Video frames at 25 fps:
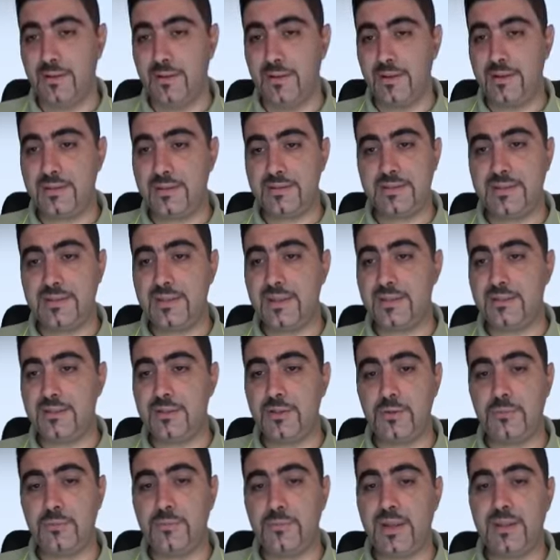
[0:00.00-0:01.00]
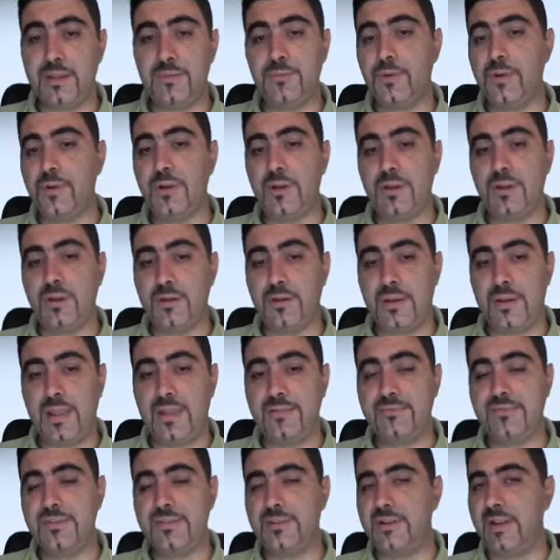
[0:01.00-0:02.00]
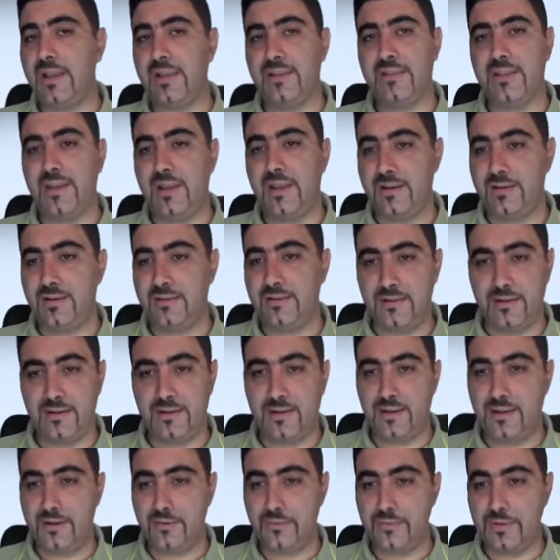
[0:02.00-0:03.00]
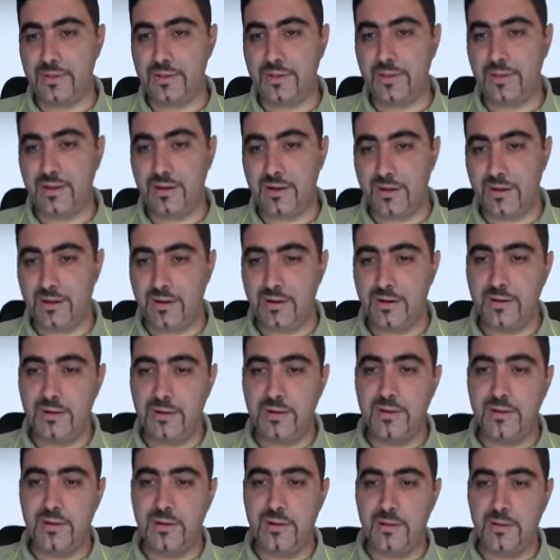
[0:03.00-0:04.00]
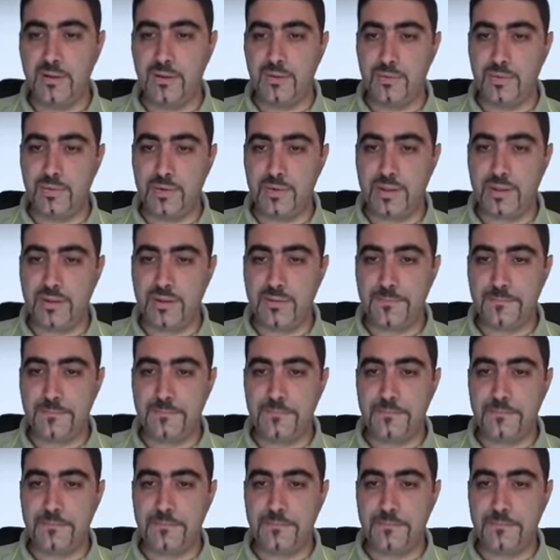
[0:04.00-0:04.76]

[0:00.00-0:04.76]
It says, you might want to have it like that. I don't care. Okay?